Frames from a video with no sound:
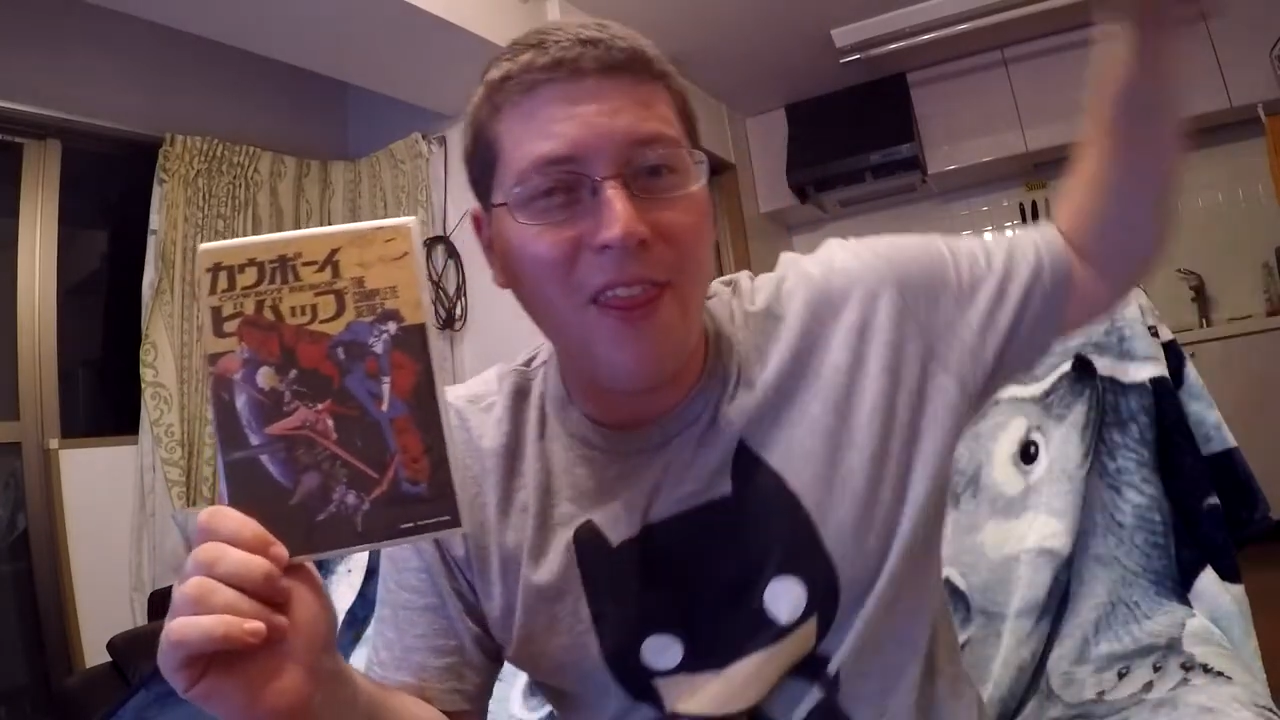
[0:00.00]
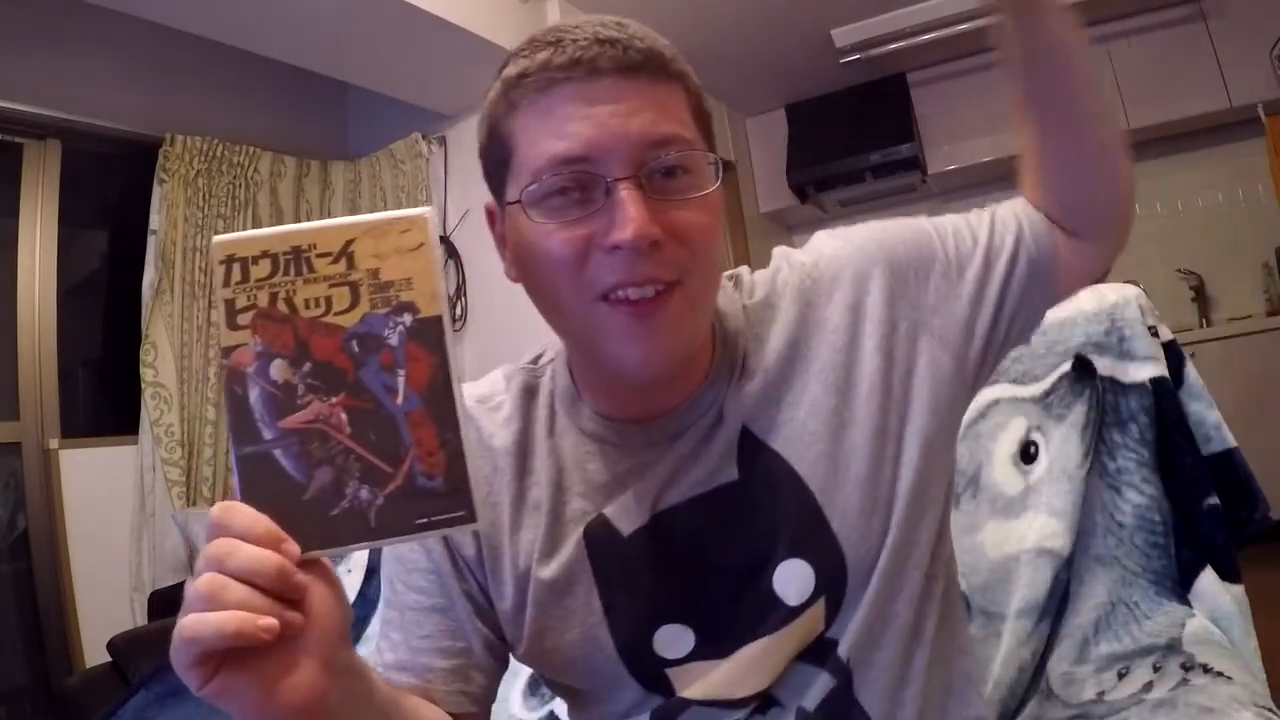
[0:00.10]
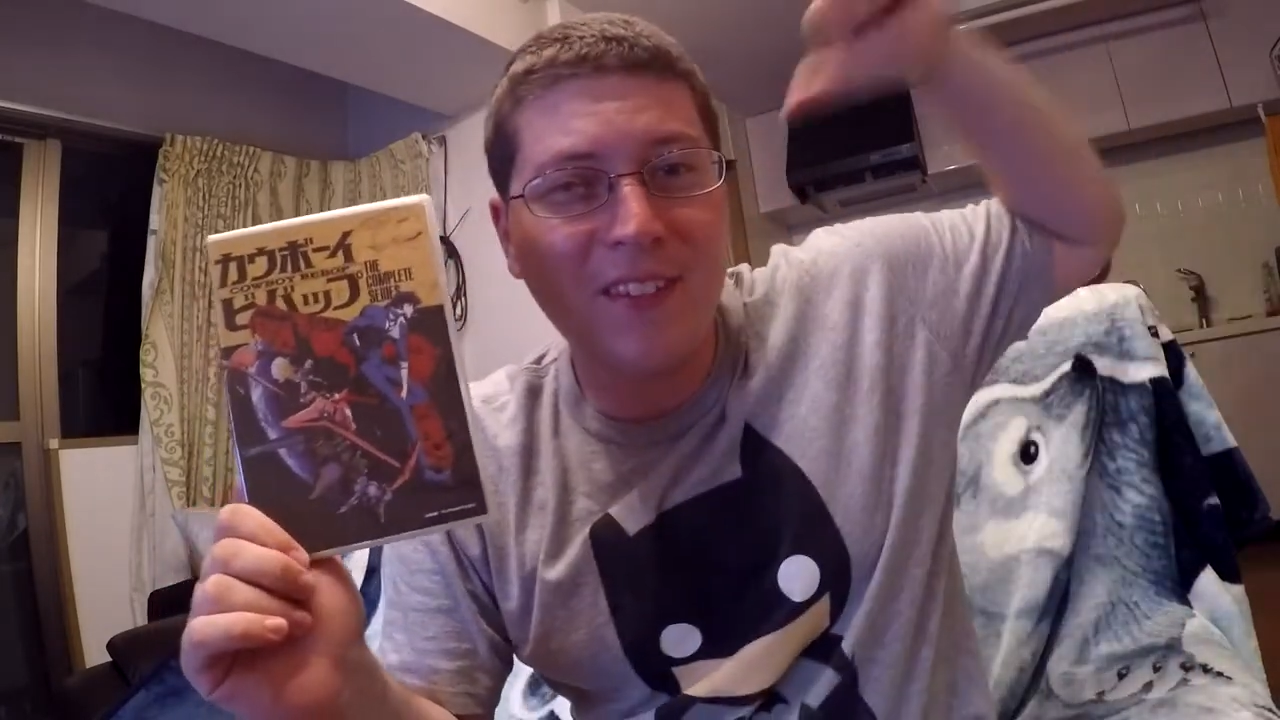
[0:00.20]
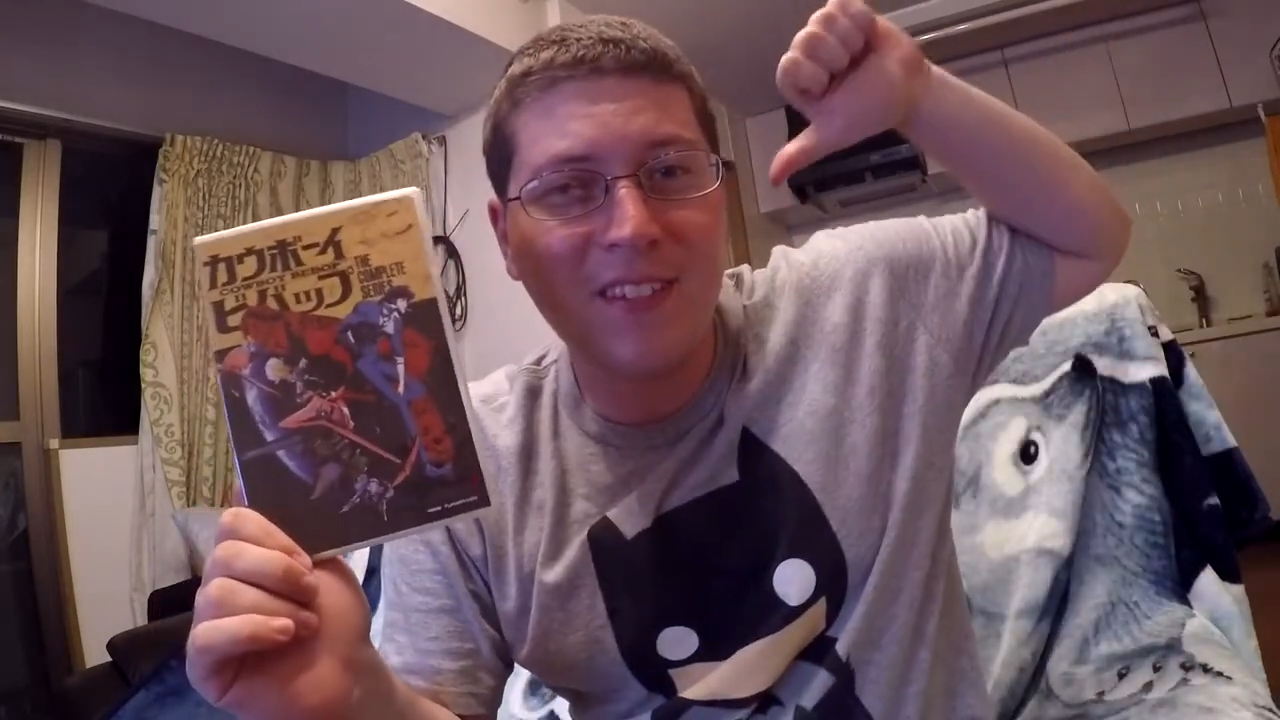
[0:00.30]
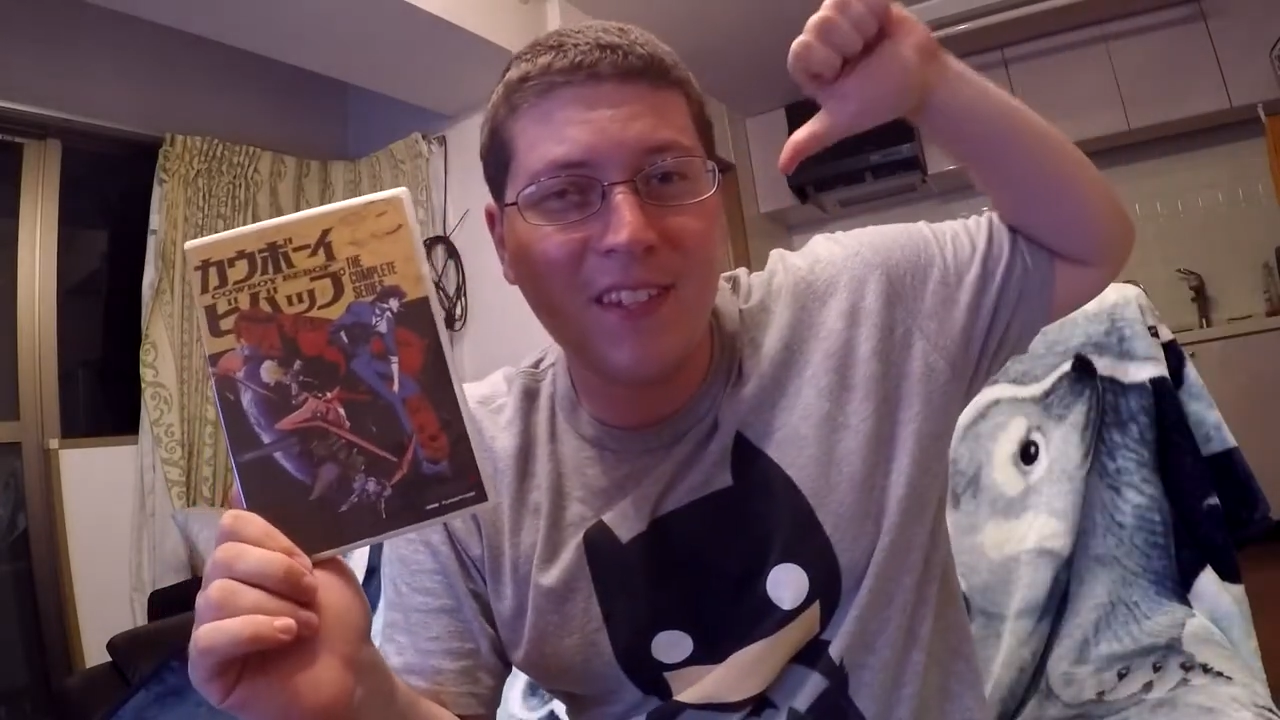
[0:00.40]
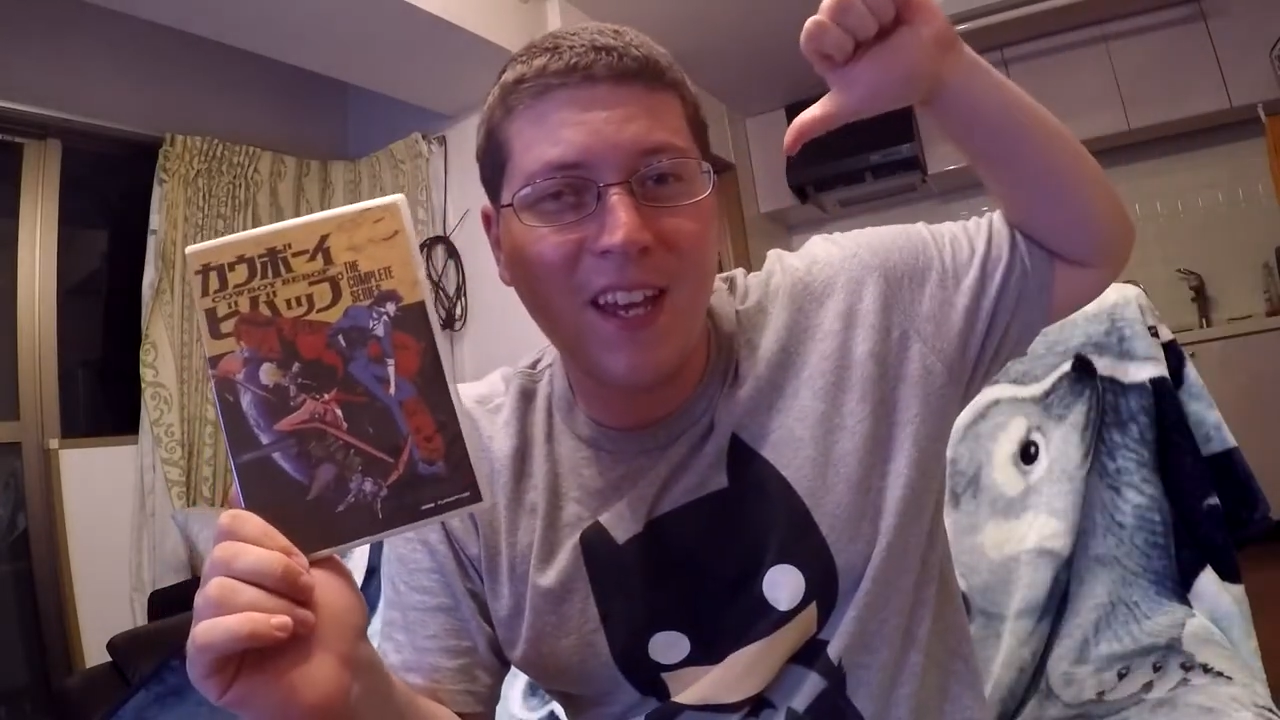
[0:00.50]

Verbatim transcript: this is the